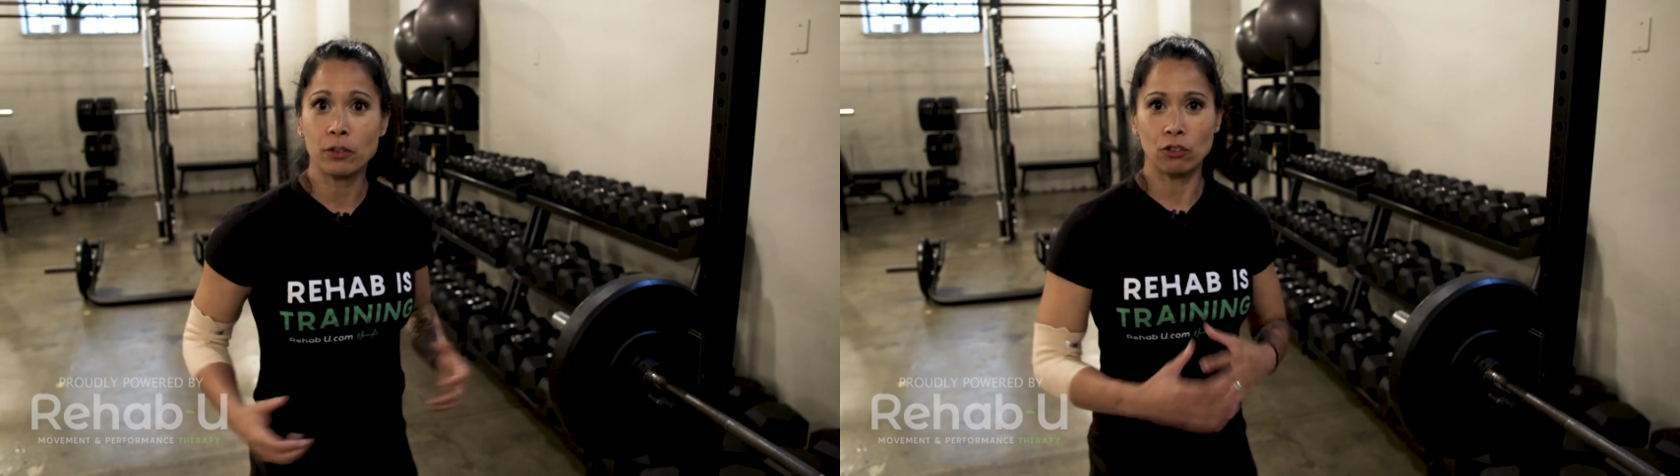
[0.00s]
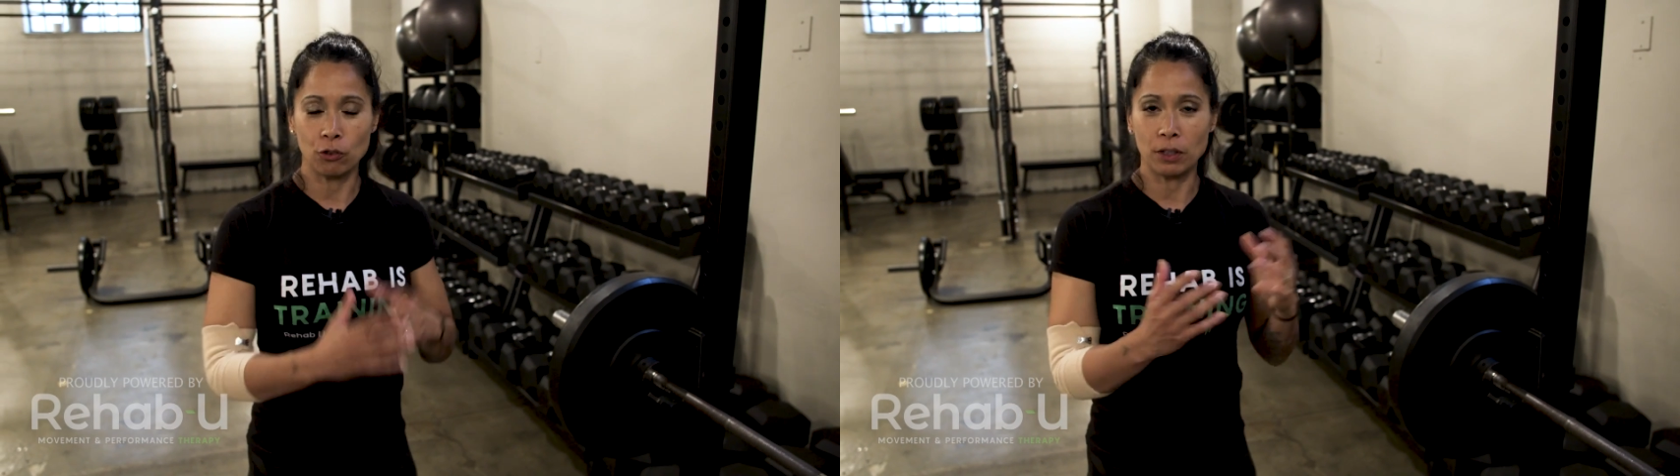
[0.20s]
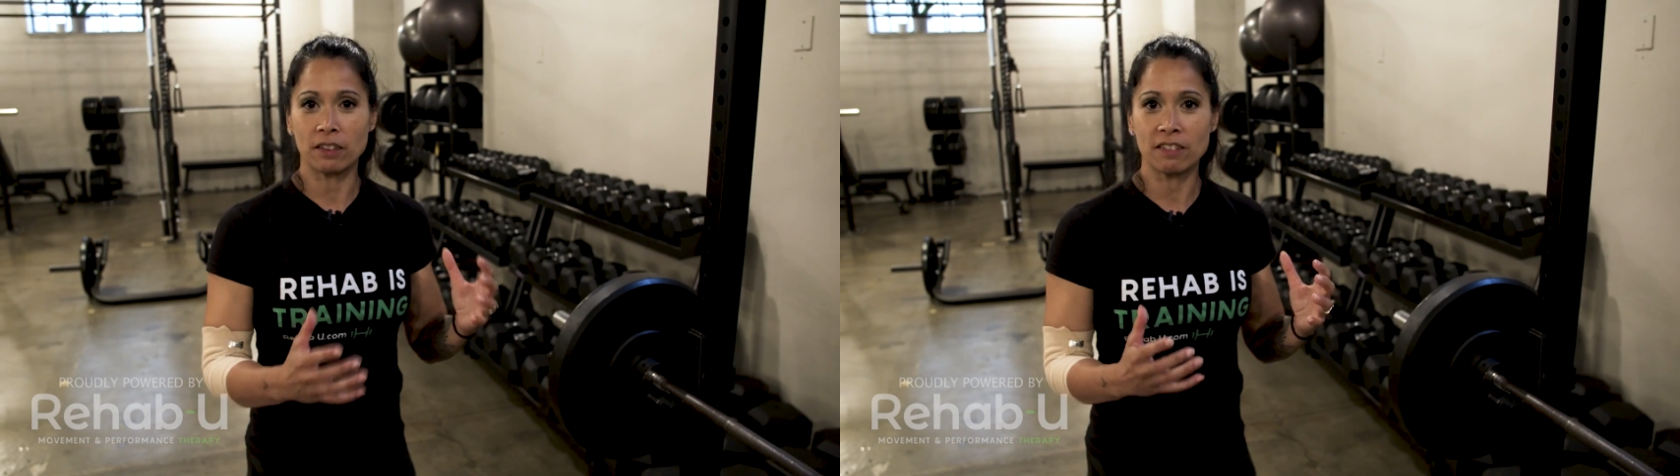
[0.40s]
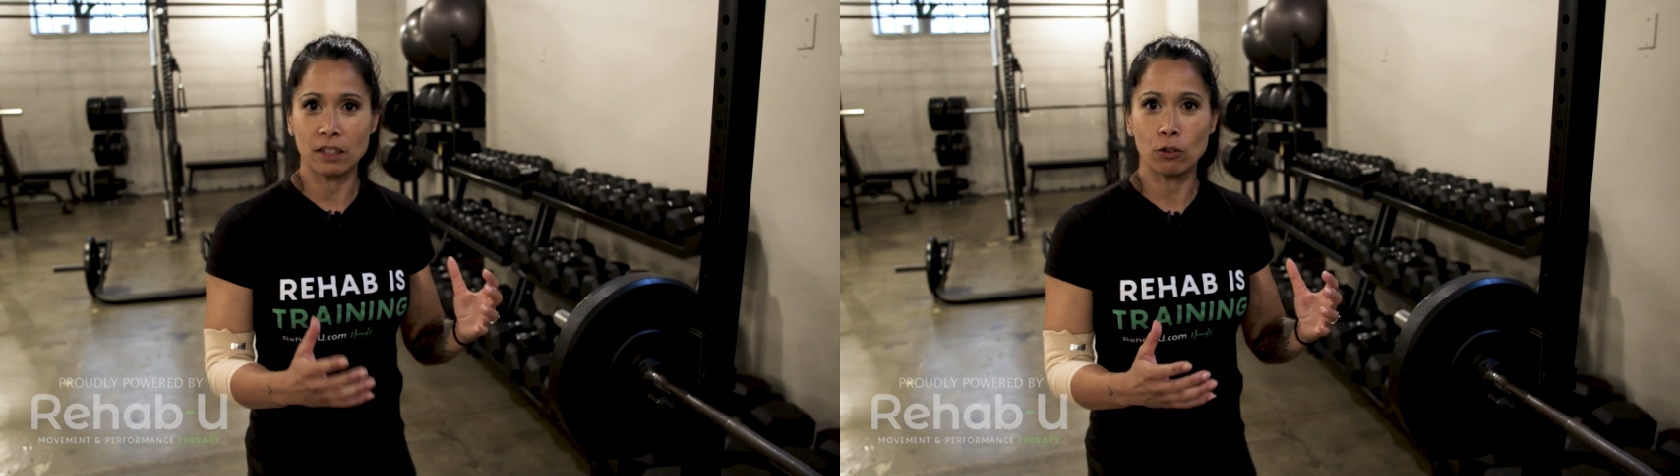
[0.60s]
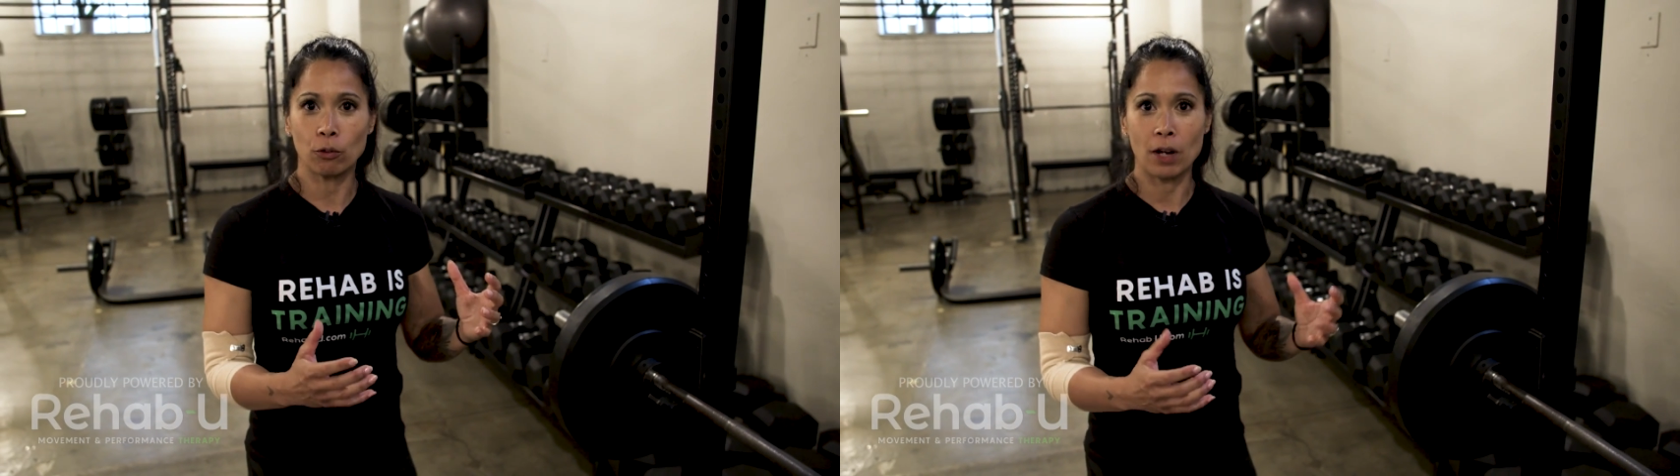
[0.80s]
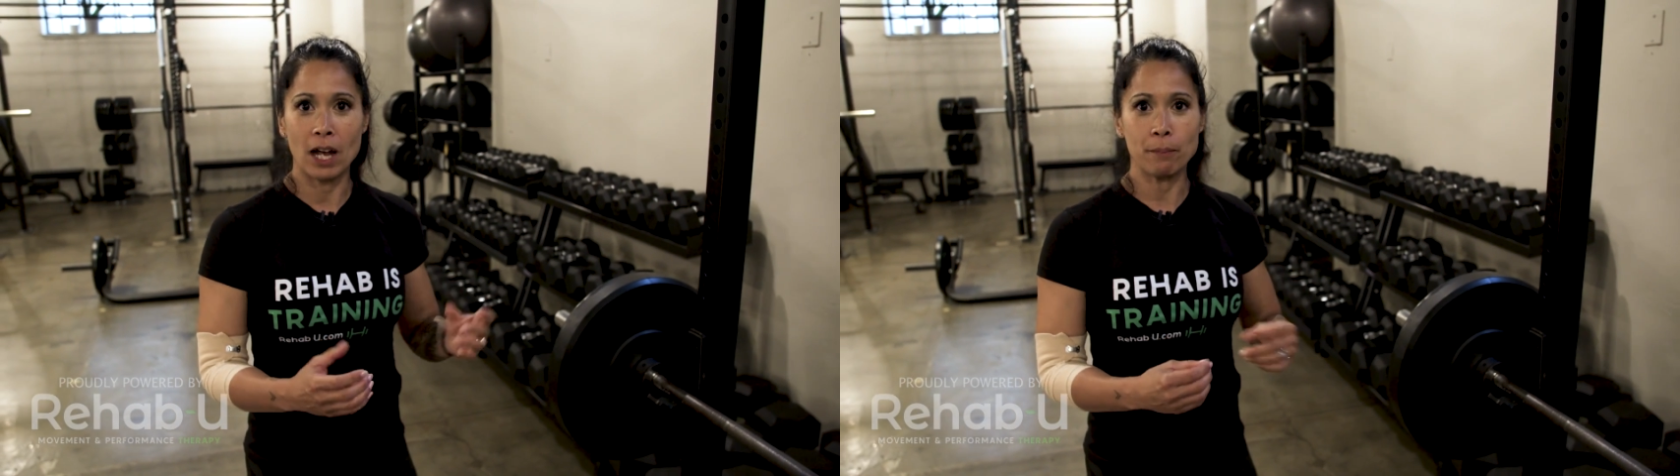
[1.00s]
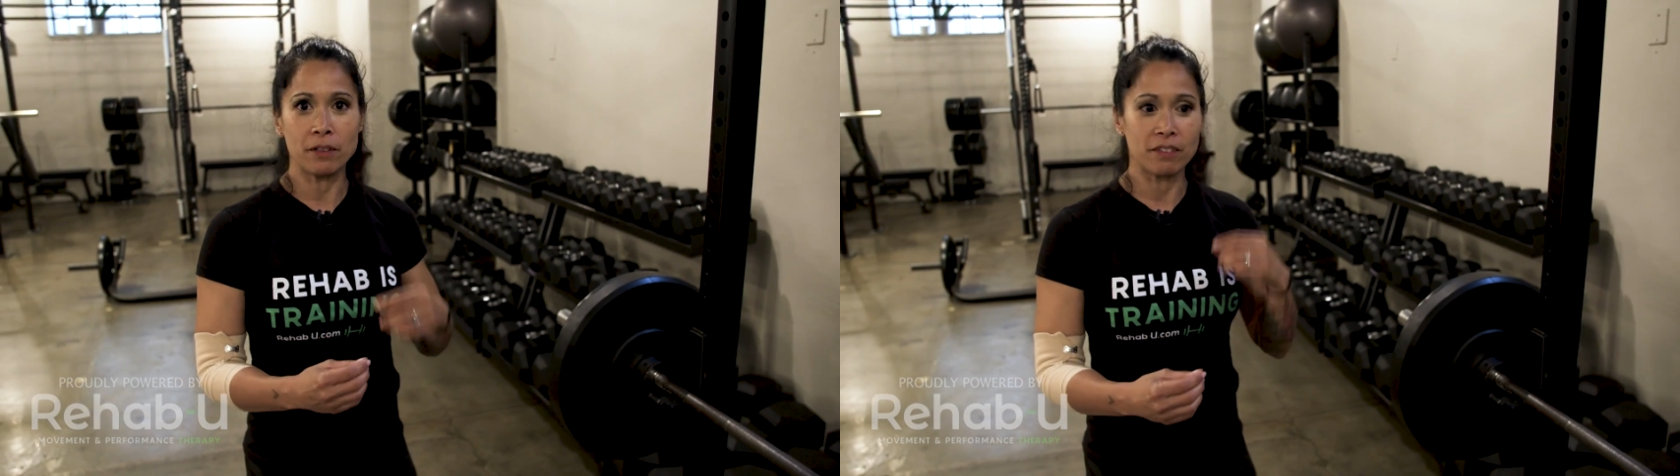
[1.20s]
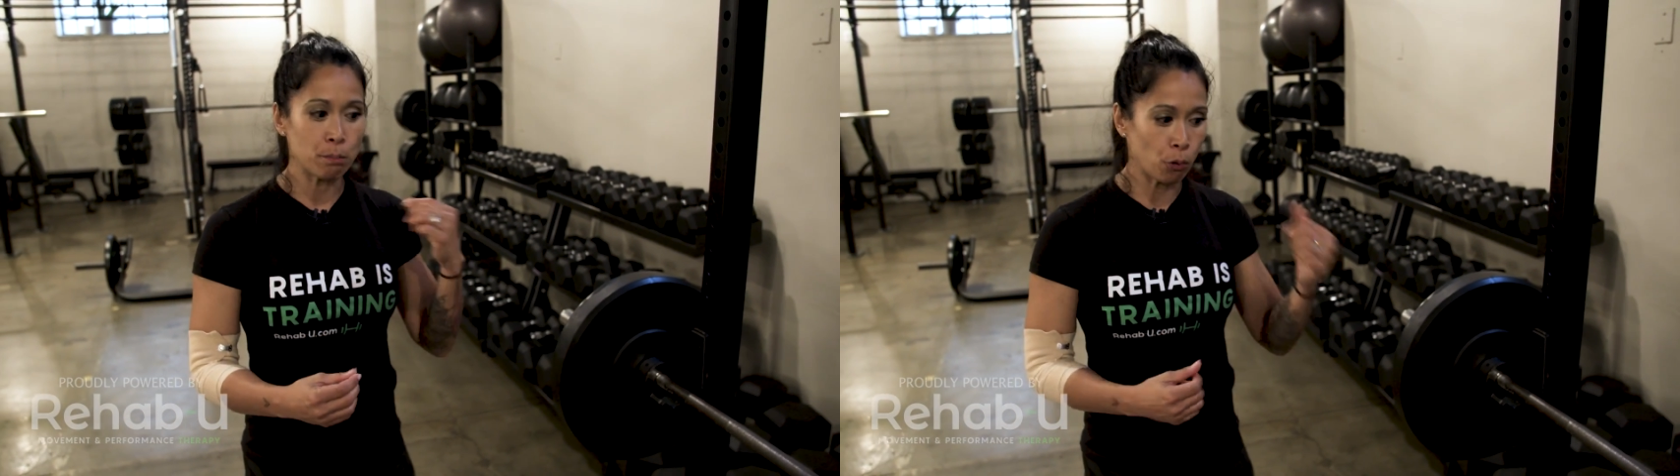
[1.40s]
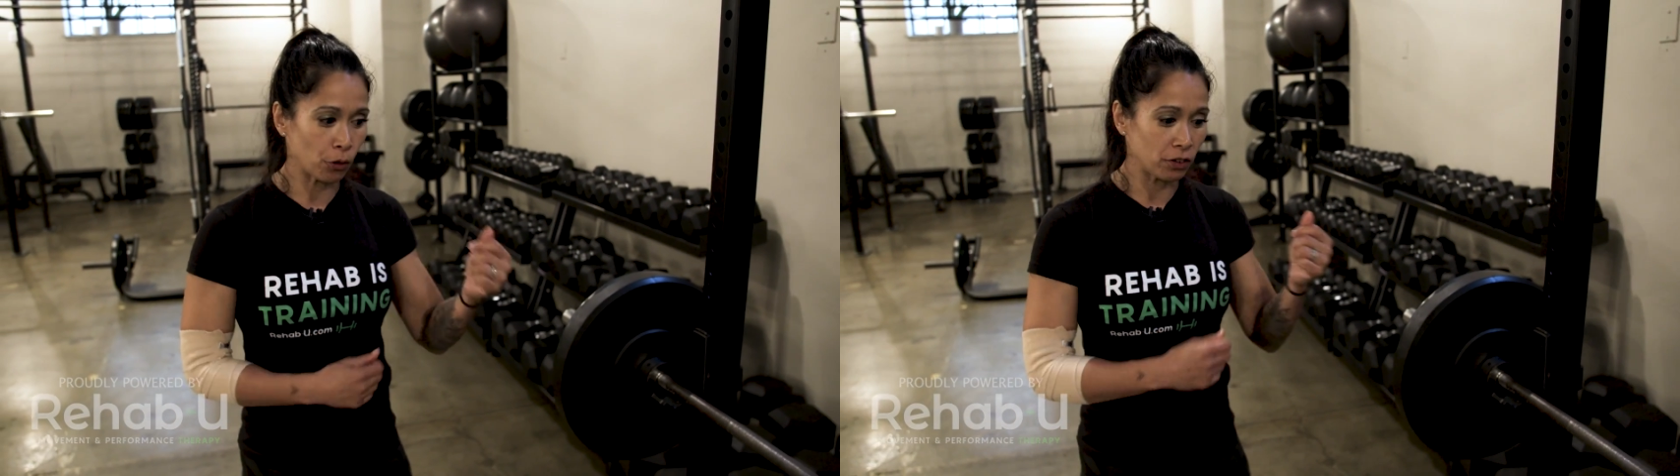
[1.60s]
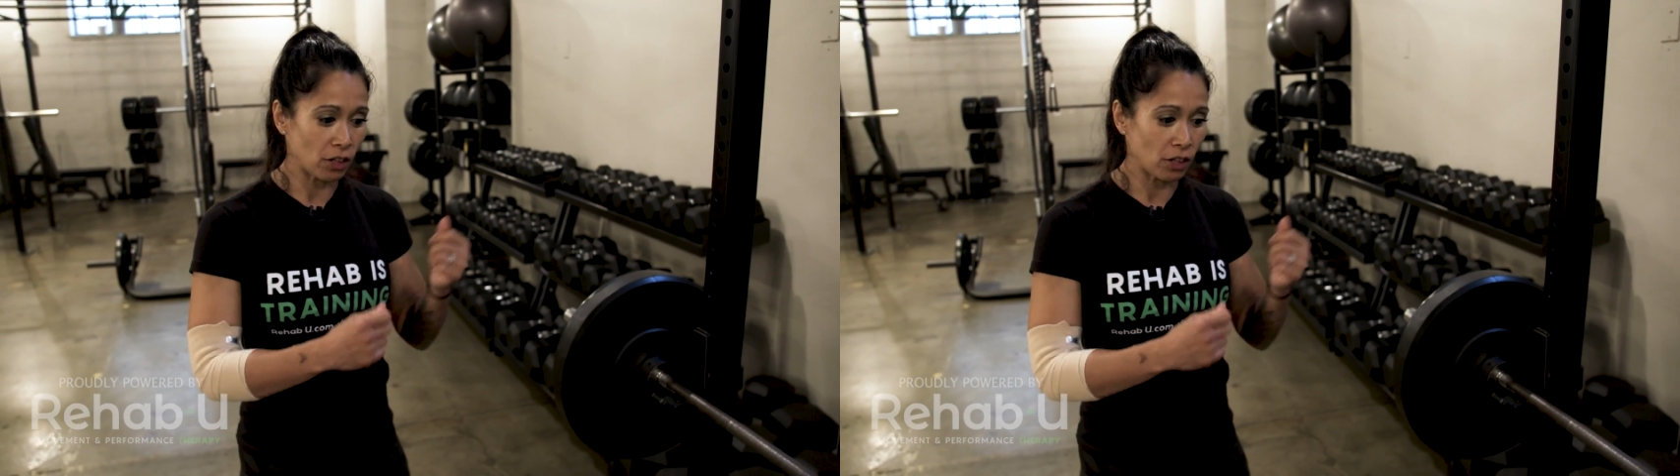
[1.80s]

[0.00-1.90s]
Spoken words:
doing the single rep is important